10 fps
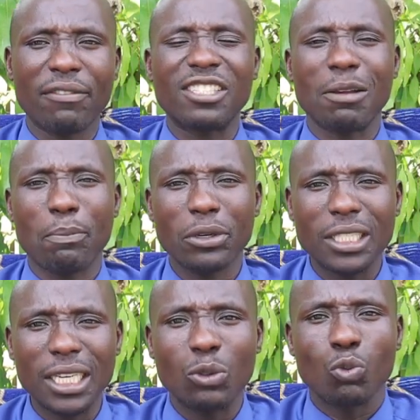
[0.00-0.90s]

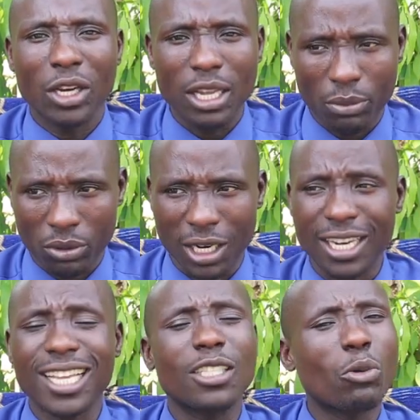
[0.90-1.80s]
supported William Ruto.
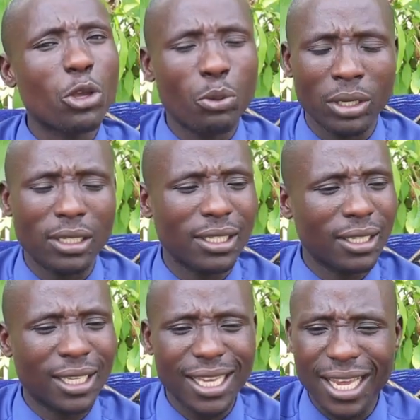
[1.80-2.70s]
And that's why you will
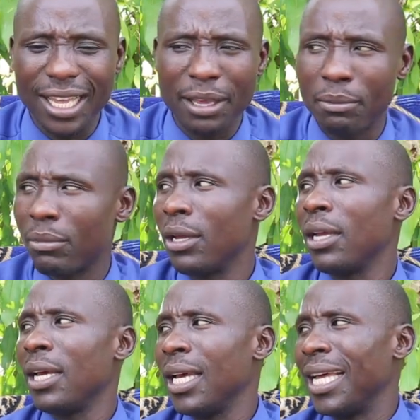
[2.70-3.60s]
hear him
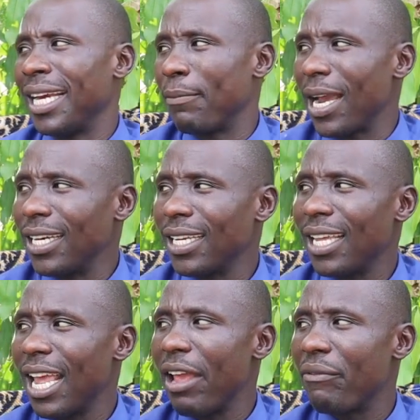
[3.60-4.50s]
reminding
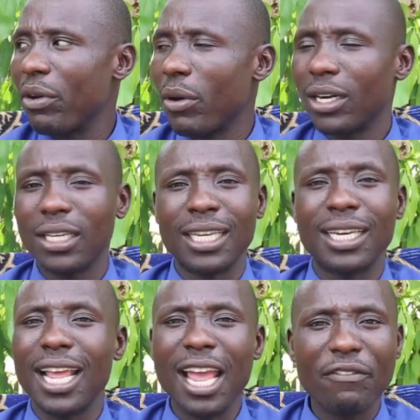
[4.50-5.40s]
everyone
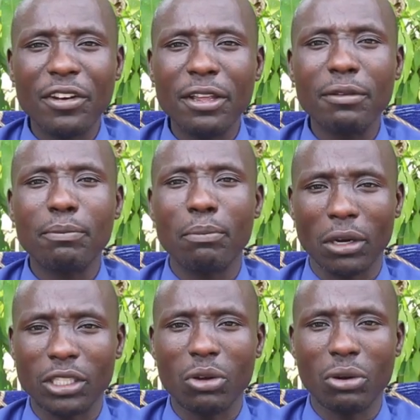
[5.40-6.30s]
in every
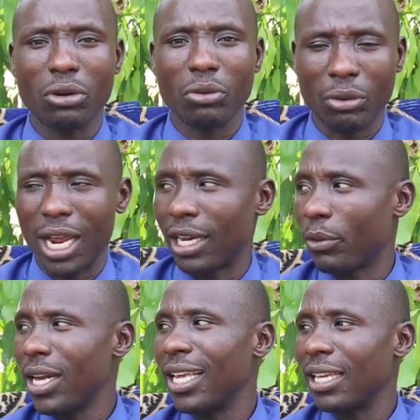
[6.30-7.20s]
political rally,
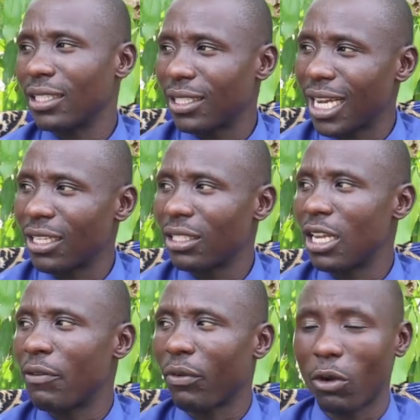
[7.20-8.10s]
when he stands
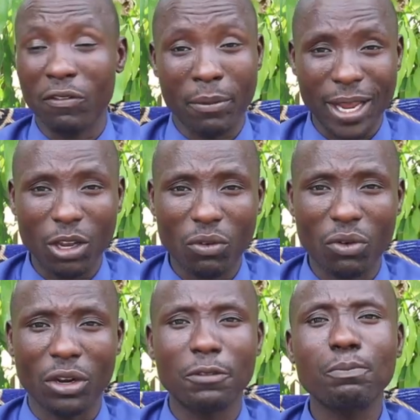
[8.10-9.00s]
in front of a
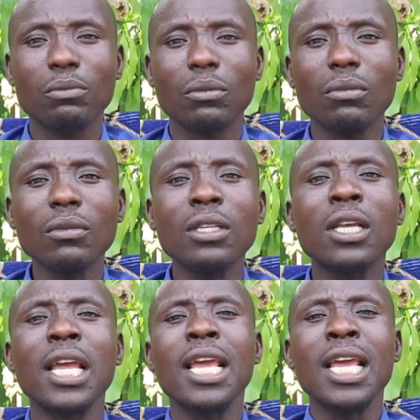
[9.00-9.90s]
microphone,
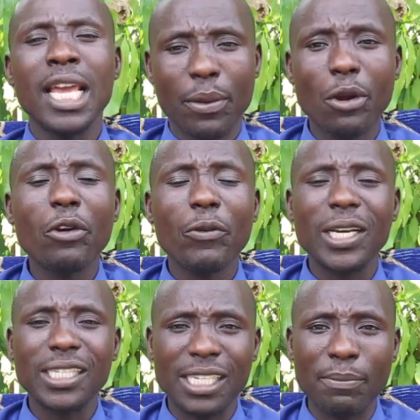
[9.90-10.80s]
he will
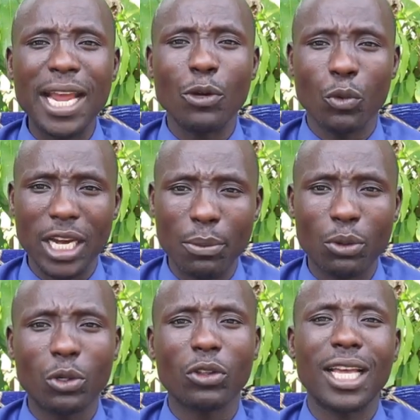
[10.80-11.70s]
always remind William
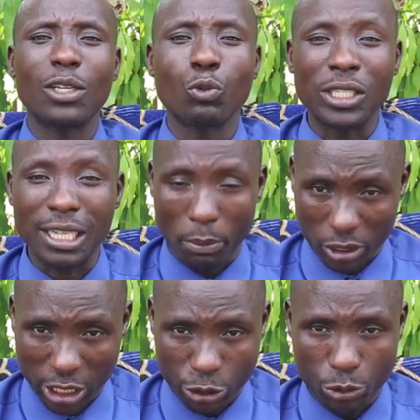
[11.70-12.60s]
Ruto that we
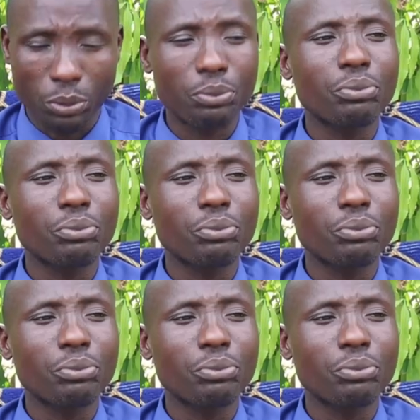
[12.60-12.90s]
supported you.